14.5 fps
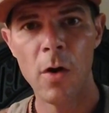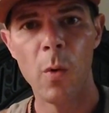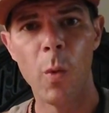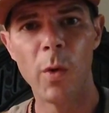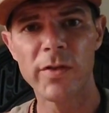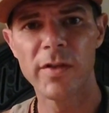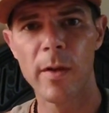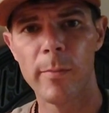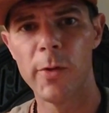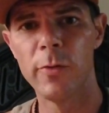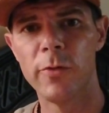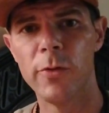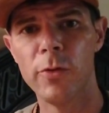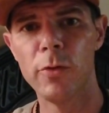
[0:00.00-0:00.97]
What's up,
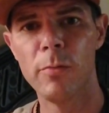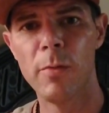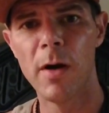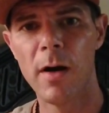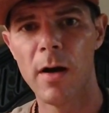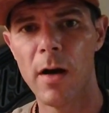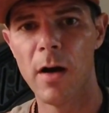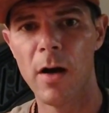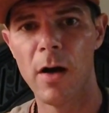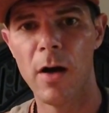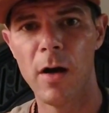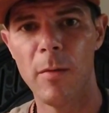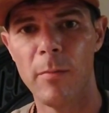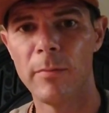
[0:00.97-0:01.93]
YouTube?
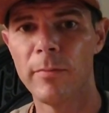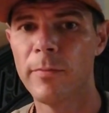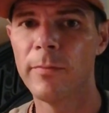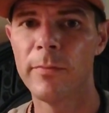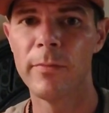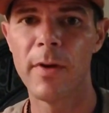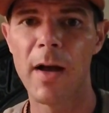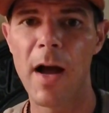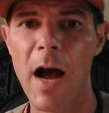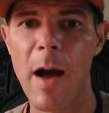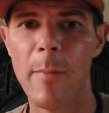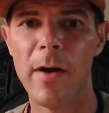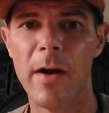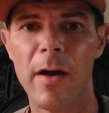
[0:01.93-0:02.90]

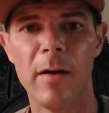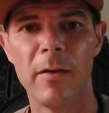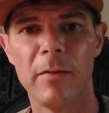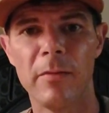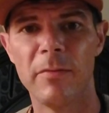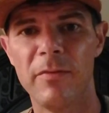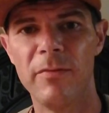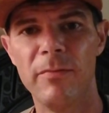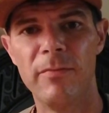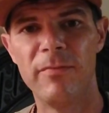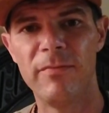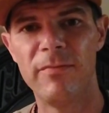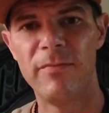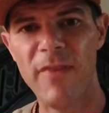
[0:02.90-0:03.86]
I'm a
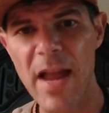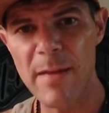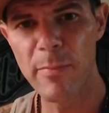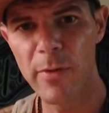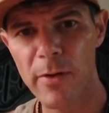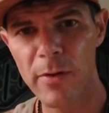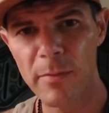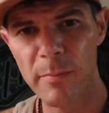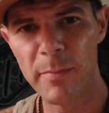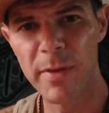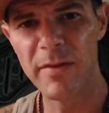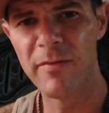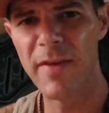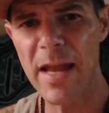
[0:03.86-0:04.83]
vapor.
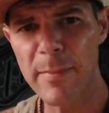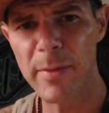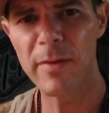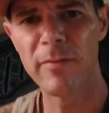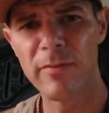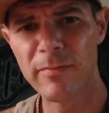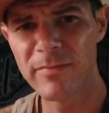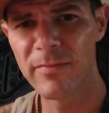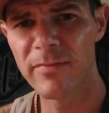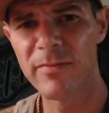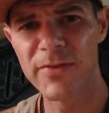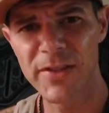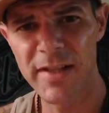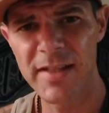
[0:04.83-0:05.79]
Been vaping
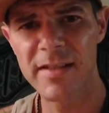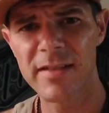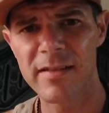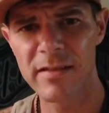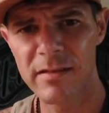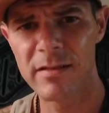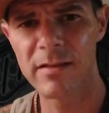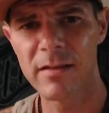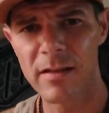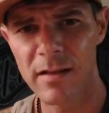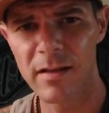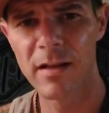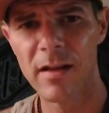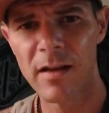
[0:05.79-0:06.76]
since
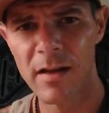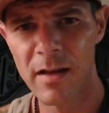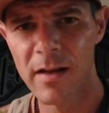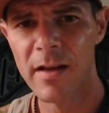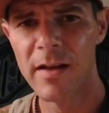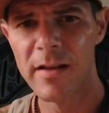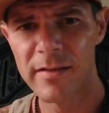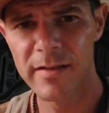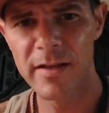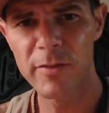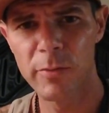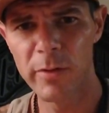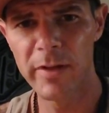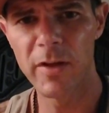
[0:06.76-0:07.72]

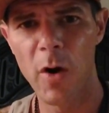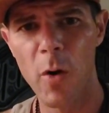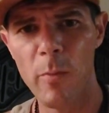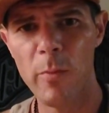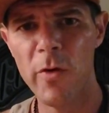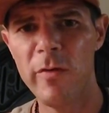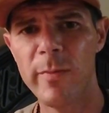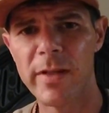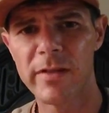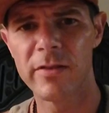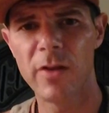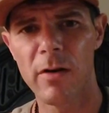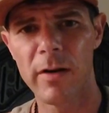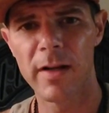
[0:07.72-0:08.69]
really the whole movement
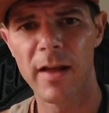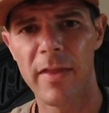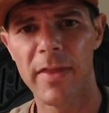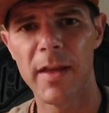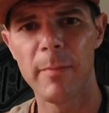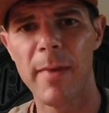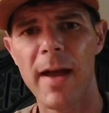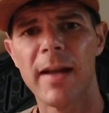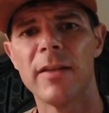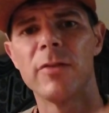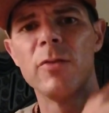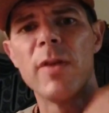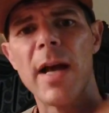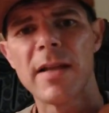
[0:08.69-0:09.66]
started. I think back in
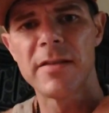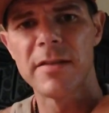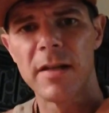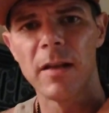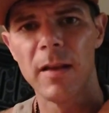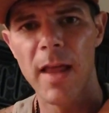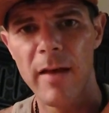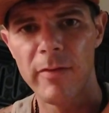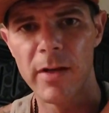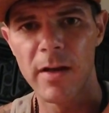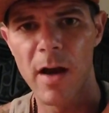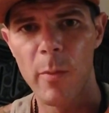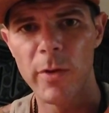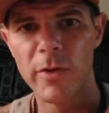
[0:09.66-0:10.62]

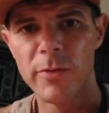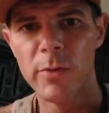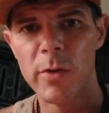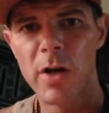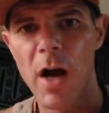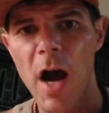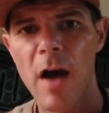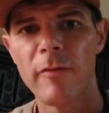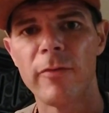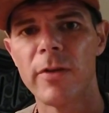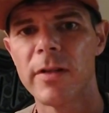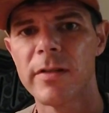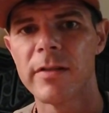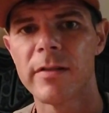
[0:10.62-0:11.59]
2011, I went to a
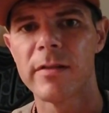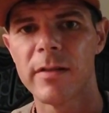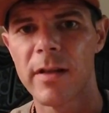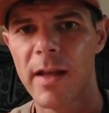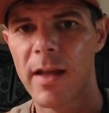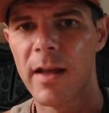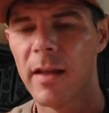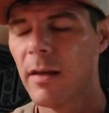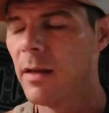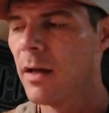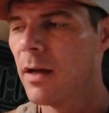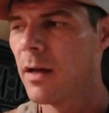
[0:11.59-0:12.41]
conference, and